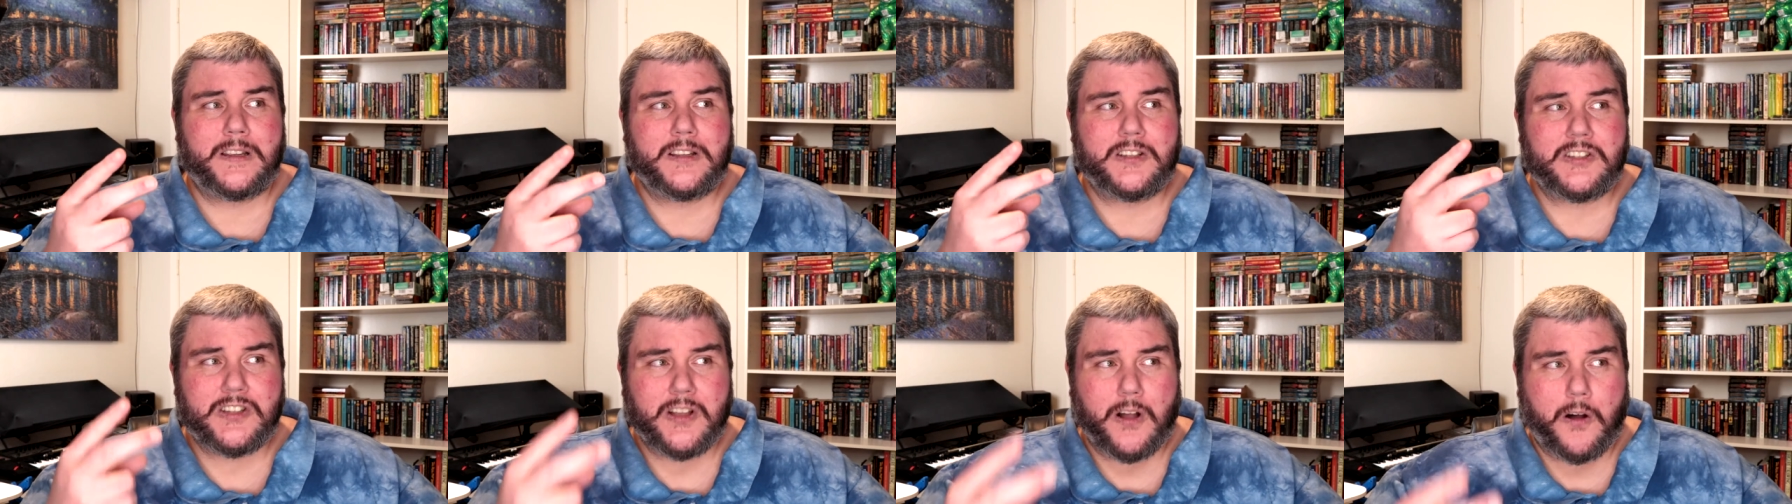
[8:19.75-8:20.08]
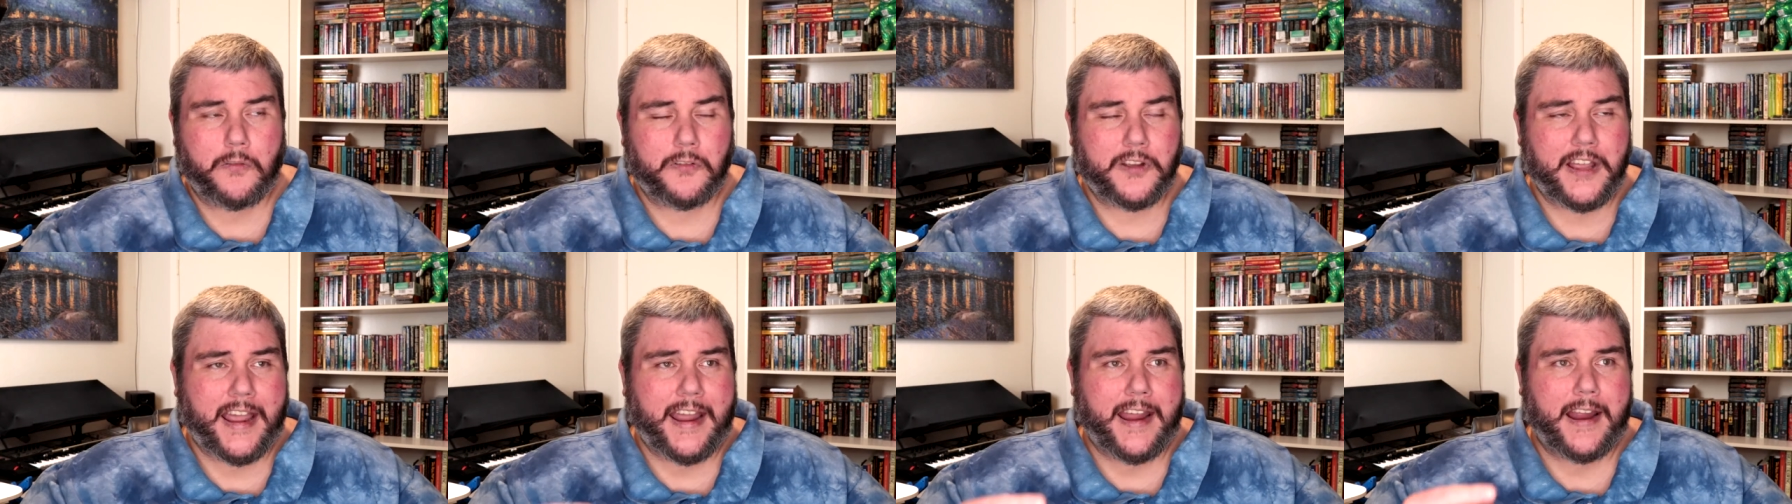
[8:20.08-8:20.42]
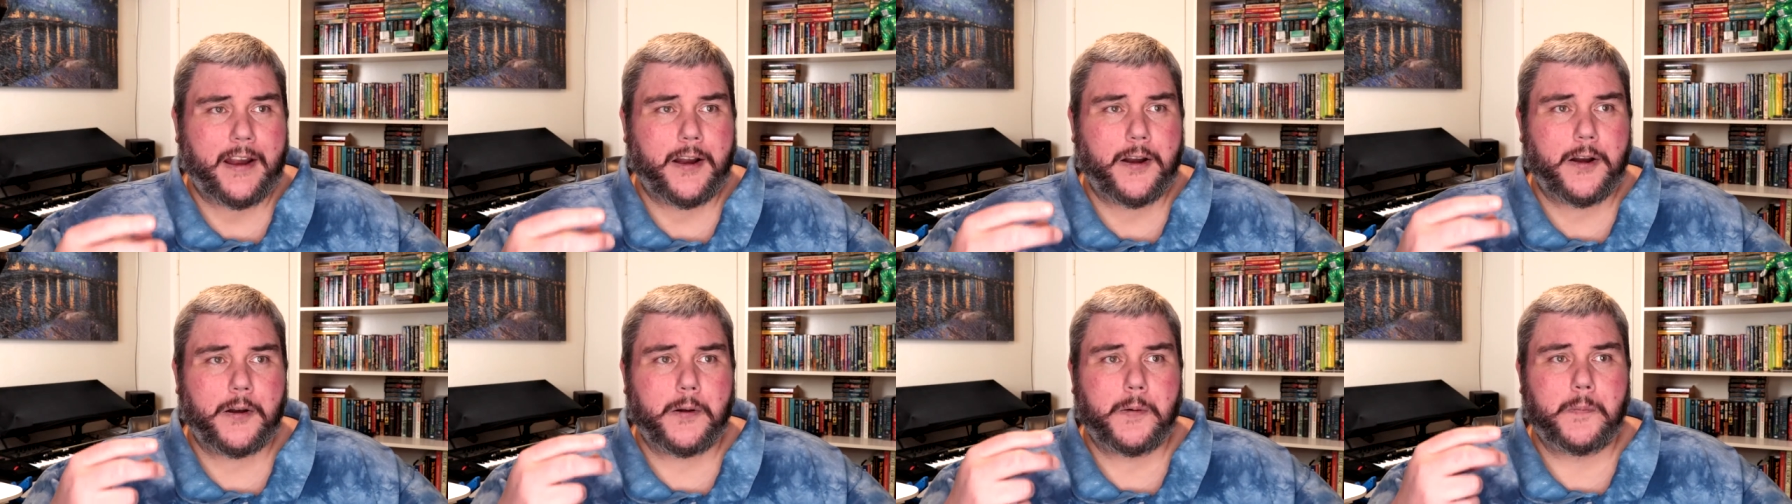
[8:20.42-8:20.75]
self
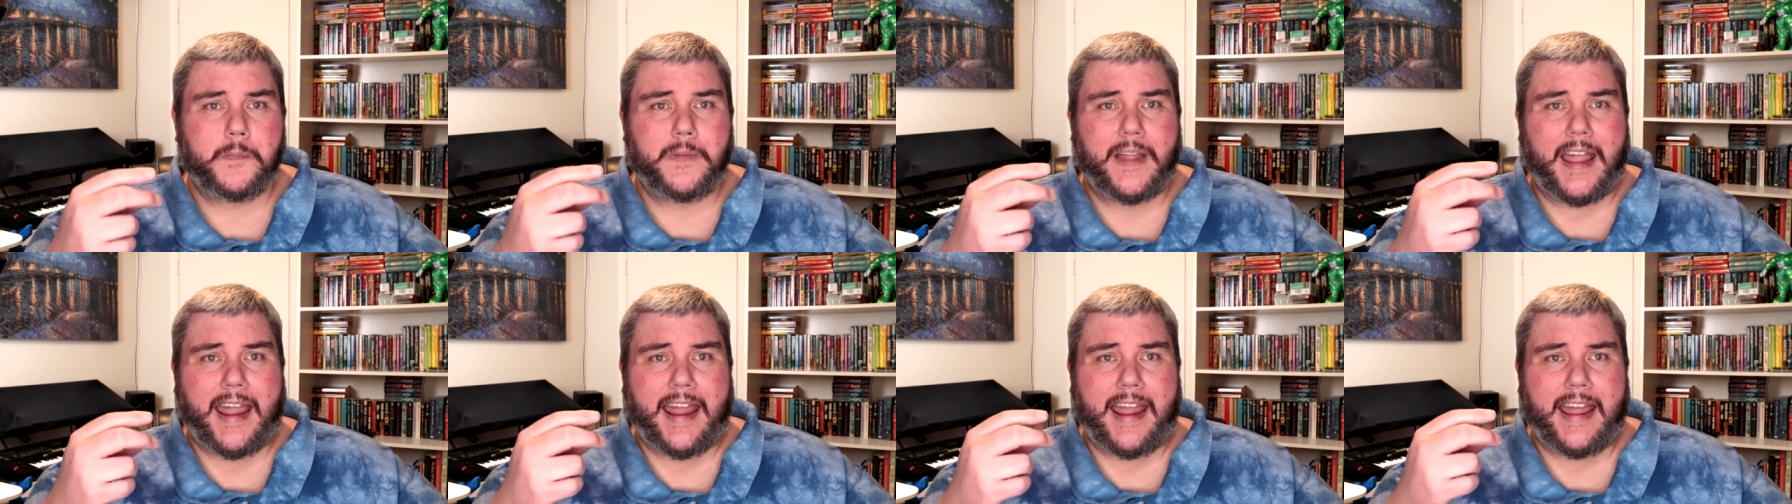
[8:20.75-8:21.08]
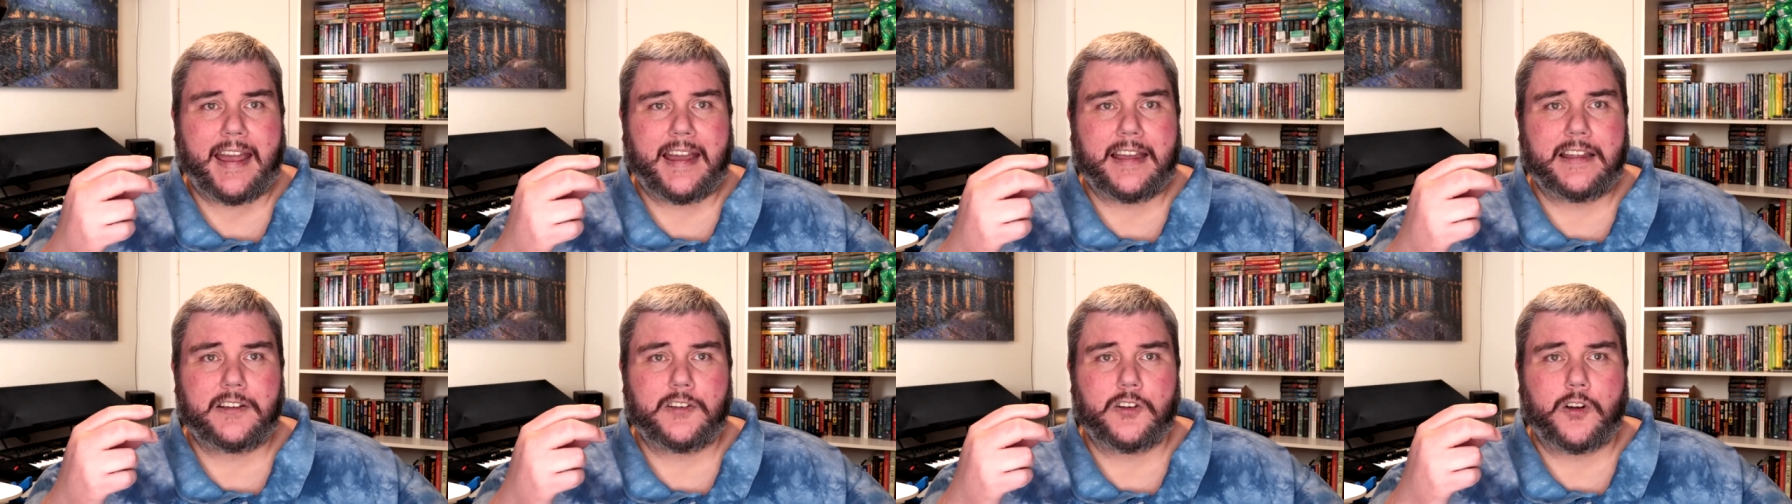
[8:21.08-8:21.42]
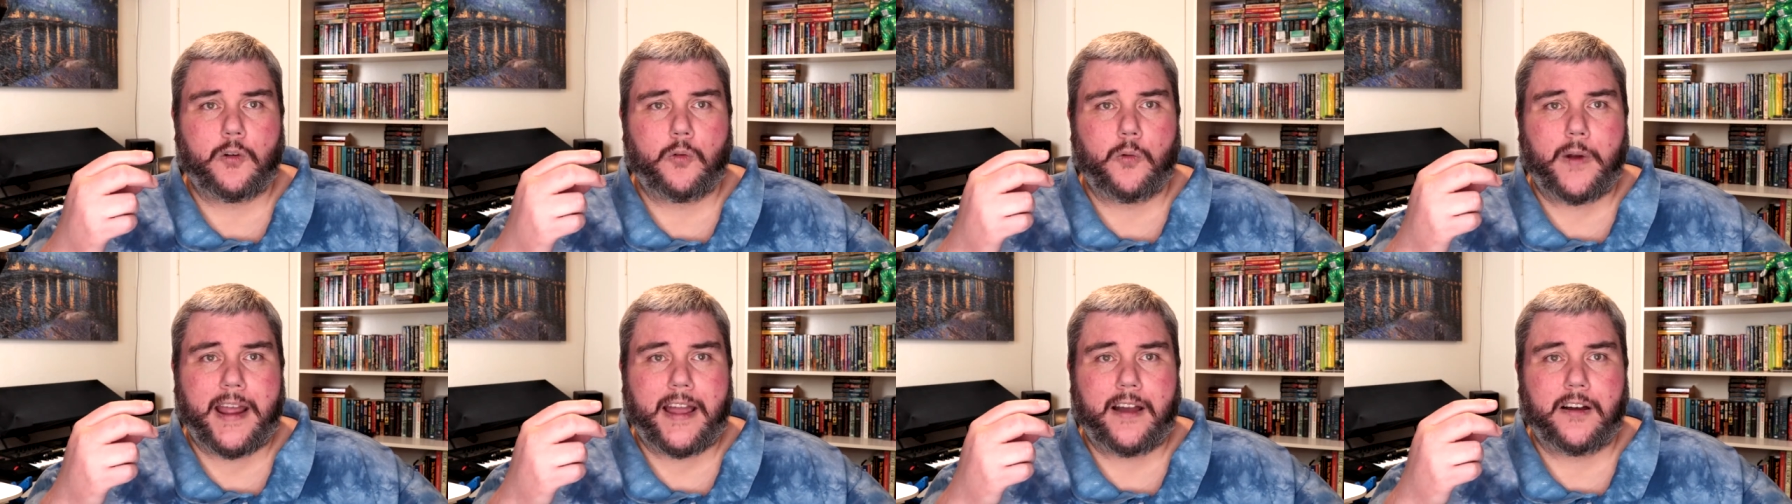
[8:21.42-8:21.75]
care and
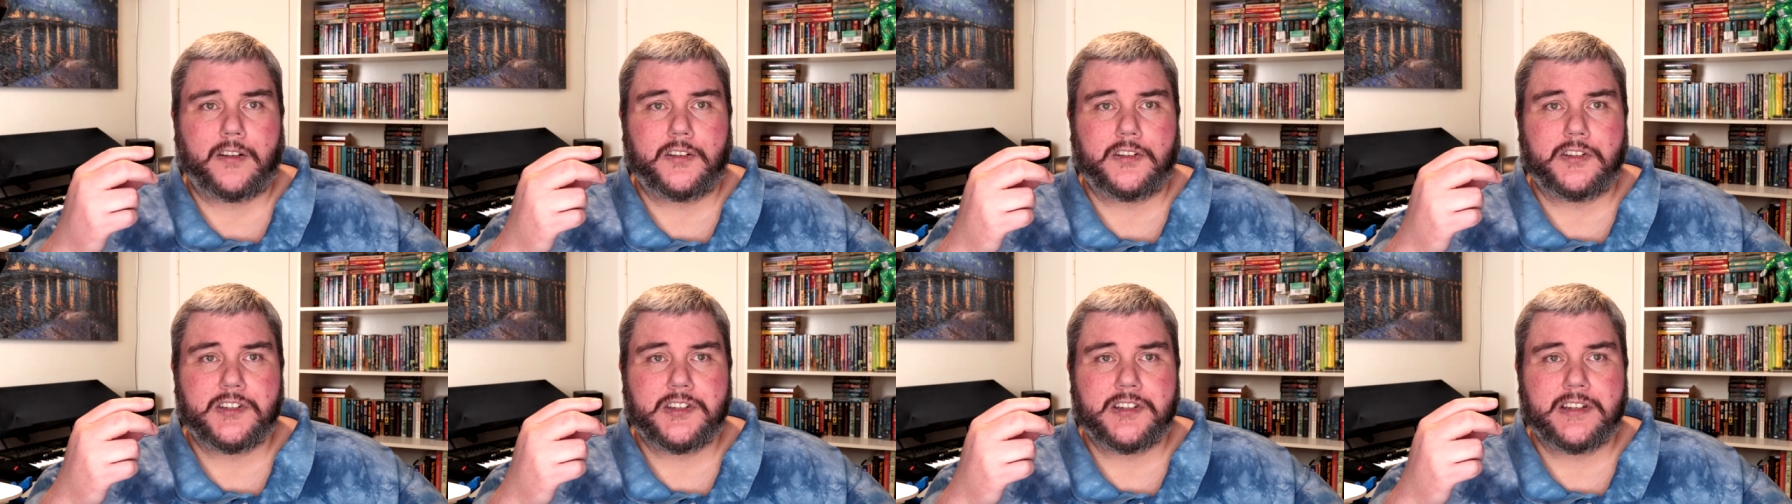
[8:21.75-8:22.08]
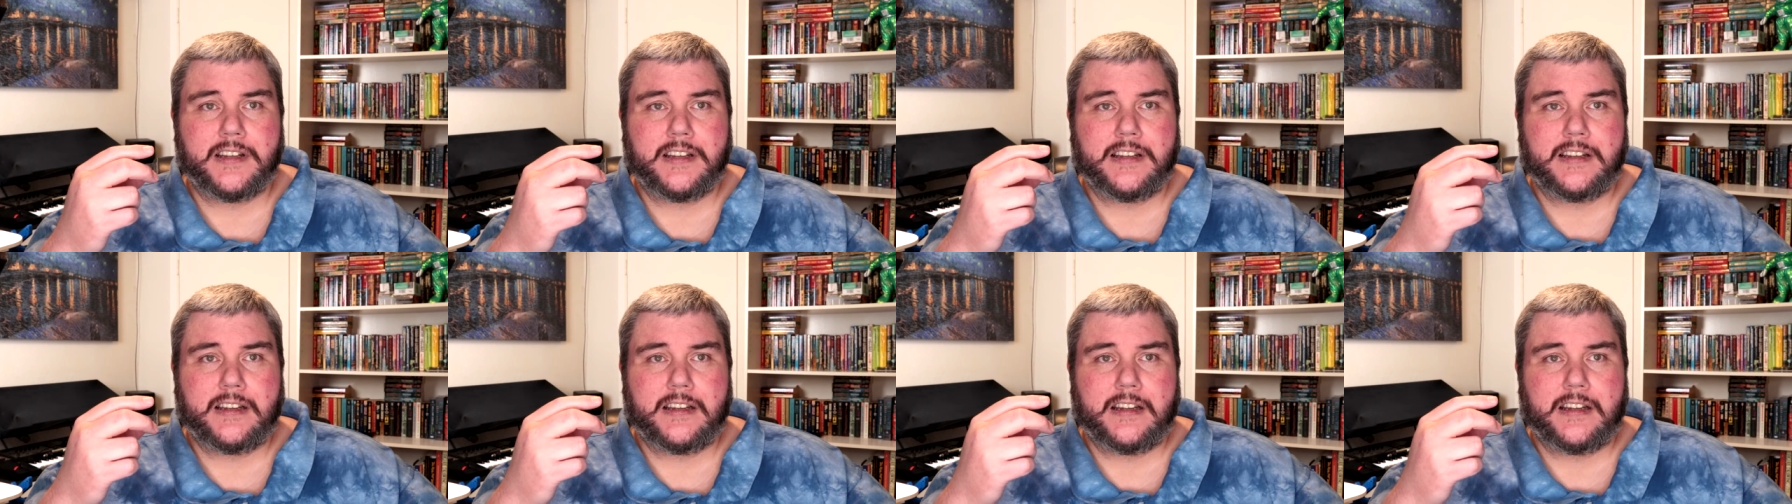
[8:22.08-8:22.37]
around